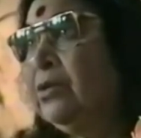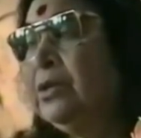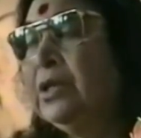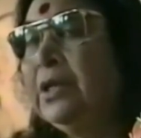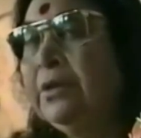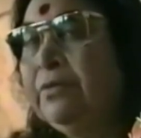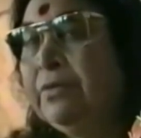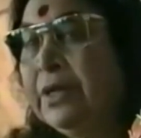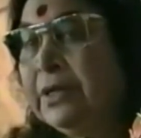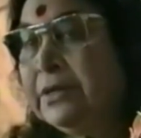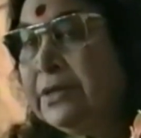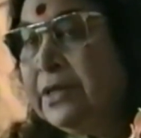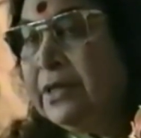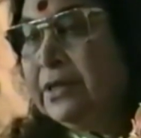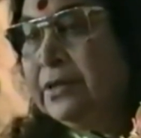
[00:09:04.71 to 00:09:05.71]
on the left-hand
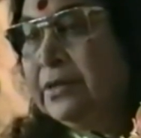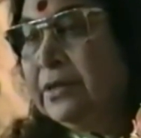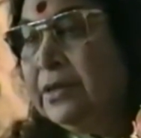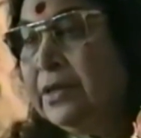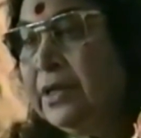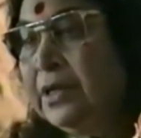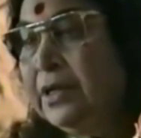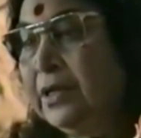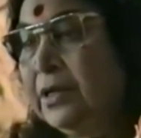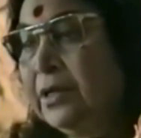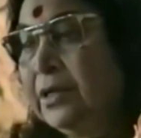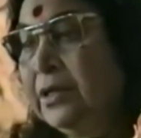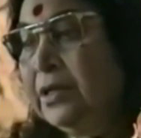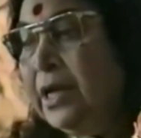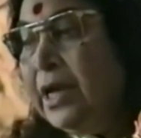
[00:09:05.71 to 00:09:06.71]
side,
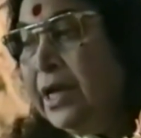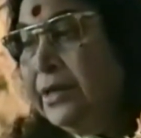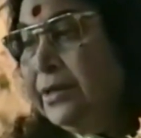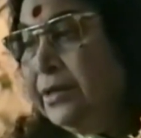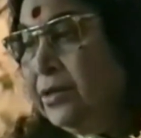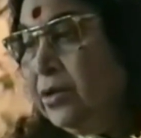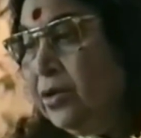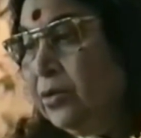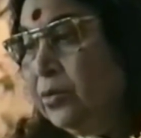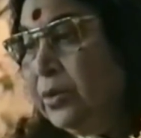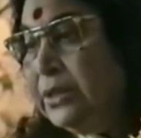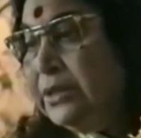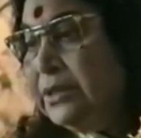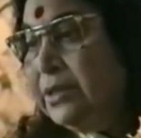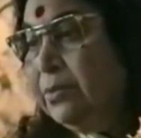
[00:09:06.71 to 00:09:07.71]
the
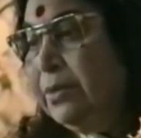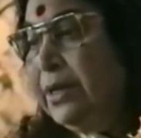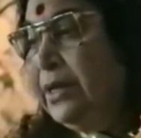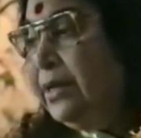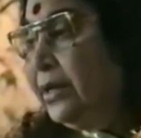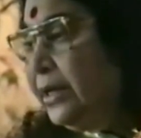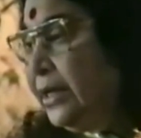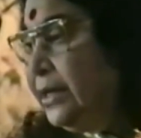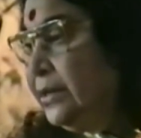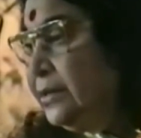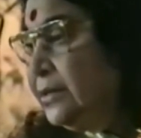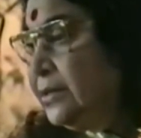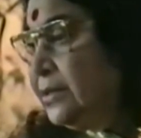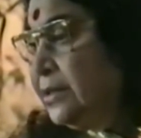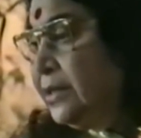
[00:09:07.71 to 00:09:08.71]
anti-clockwise. They went
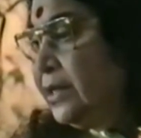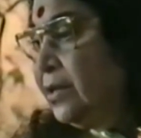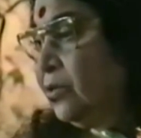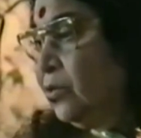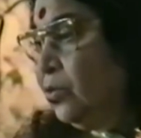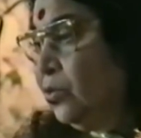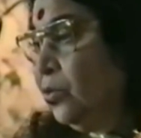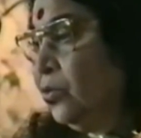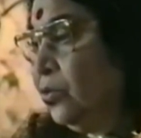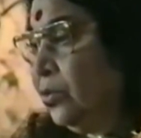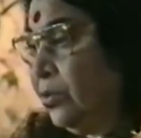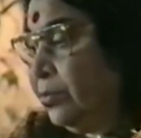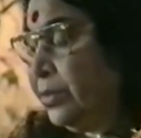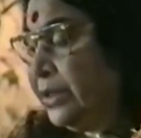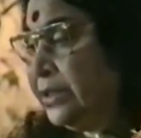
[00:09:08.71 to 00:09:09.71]
against their own
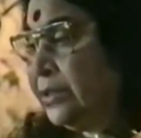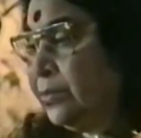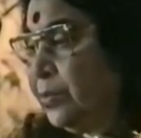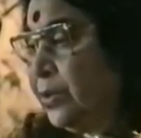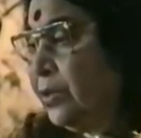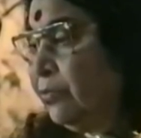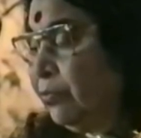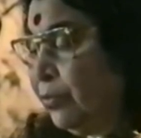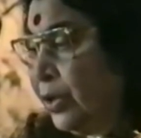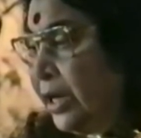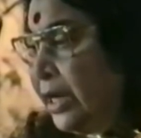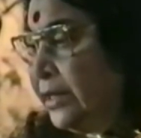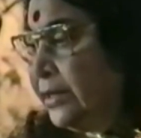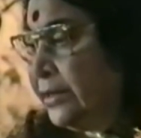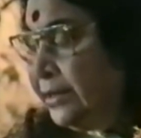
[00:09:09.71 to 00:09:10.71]
principle of
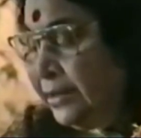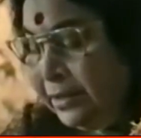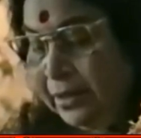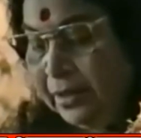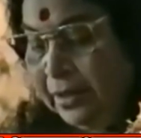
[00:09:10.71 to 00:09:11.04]
morality,